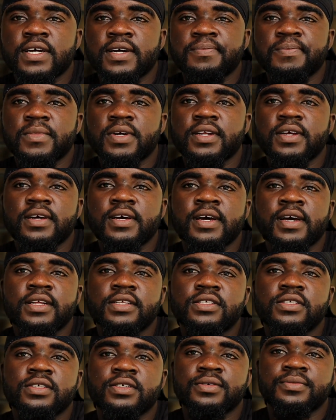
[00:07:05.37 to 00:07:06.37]
I'm gonna
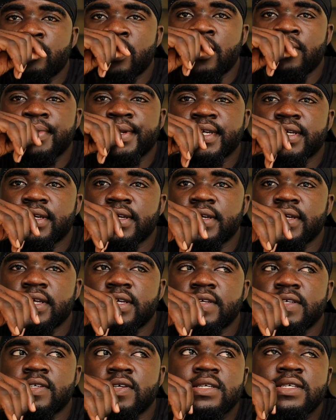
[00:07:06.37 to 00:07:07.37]
add some probably
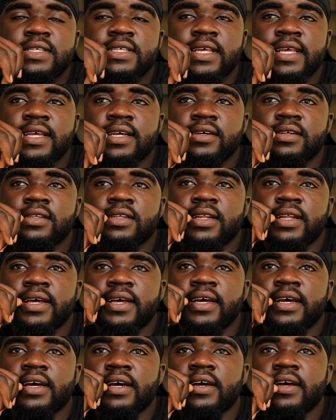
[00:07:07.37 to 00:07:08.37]
single
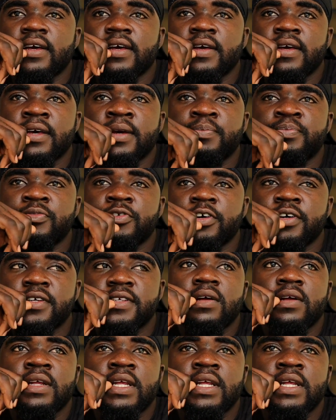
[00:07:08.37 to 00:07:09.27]
leg hip thrust.